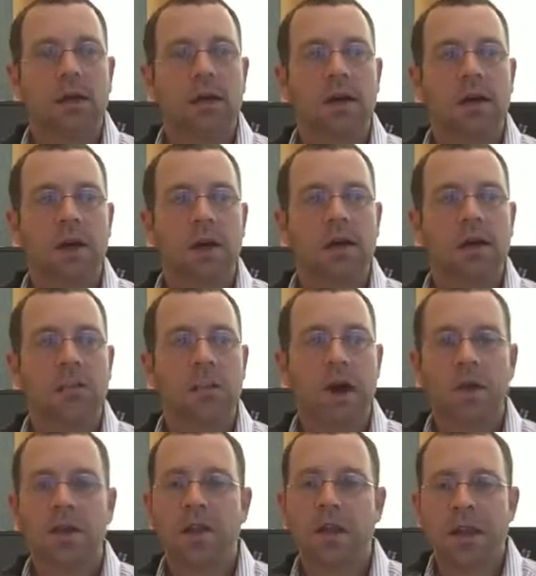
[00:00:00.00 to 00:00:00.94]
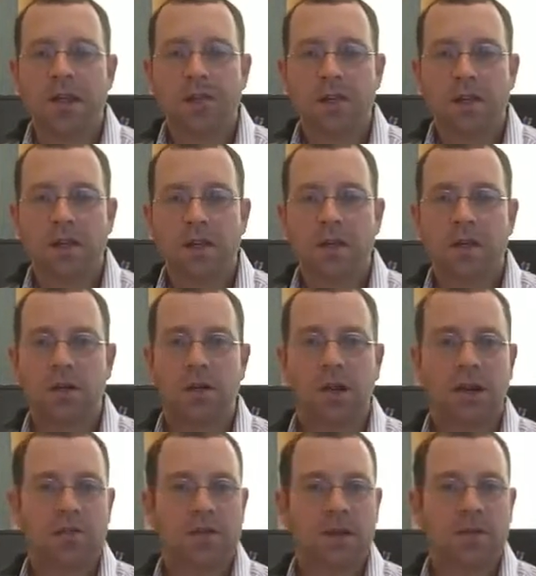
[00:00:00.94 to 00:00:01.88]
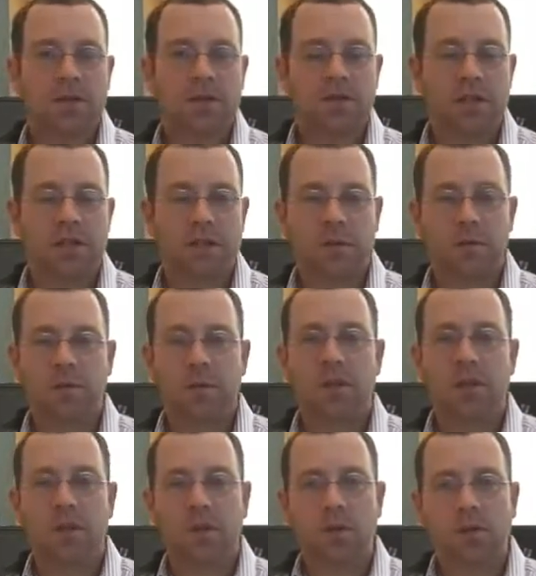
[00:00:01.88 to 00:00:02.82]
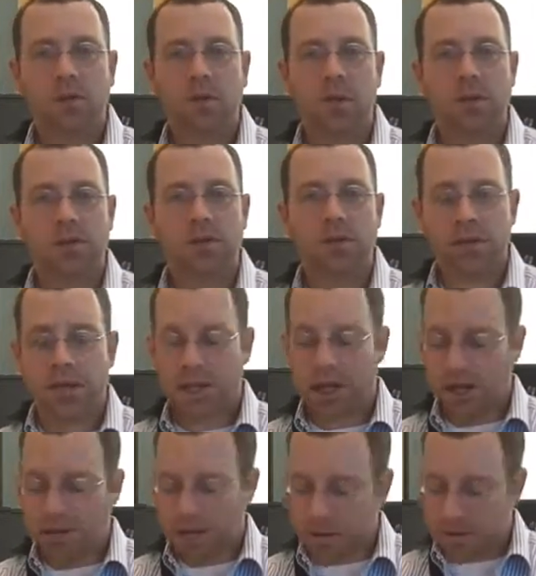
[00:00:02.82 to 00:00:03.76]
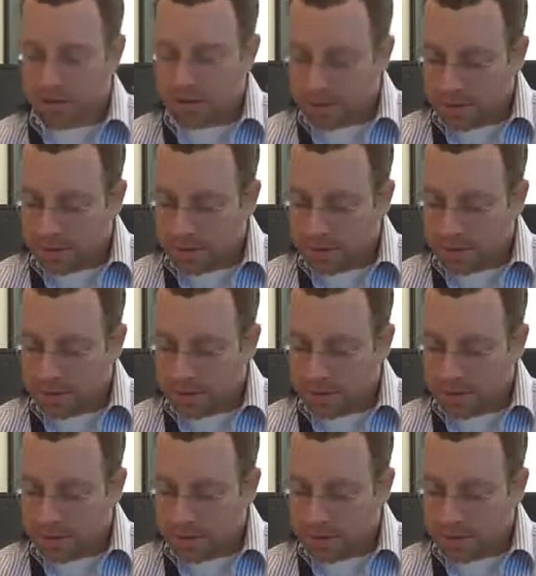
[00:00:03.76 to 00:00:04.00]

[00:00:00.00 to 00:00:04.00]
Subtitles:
Are the ads any good? Have you ever seen them? Those are questions to ask.